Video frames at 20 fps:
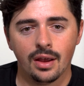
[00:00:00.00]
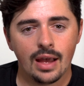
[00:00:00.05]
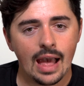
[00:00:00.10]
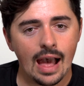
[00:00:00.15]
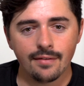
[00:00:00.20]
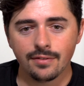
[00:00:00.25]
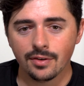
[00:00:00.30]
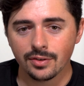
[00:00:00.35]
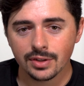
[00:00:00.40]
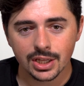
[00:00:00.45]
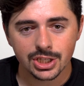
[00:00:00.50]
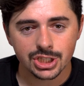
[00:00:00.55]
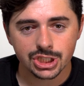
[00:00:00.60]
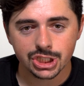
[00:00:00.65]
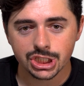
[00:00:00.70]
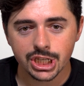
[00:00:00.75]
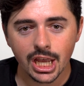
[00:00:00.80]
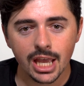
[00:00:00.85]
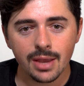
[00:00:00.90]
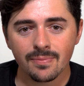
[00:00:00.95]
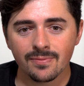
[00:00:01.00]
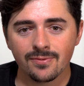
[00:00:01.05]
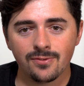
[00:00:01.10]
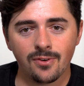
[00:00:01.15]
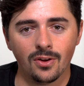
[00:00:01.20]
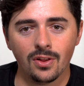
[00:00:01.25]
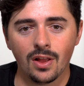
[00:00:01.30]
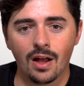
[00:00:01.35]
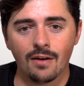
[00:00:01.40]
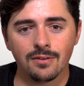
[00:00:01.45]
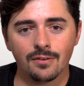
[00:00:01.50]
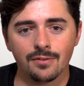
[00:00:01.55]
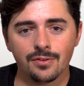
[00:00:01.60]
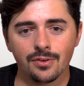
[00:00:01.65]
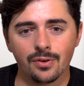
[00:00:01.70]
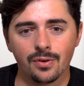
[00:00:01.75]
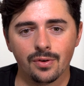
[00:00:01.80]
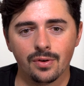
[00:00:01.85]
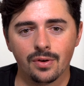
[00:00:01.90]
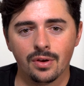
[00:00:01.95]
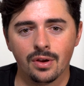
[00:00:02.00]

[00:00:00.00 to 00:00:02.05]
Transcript: Have all that shame fall off of you.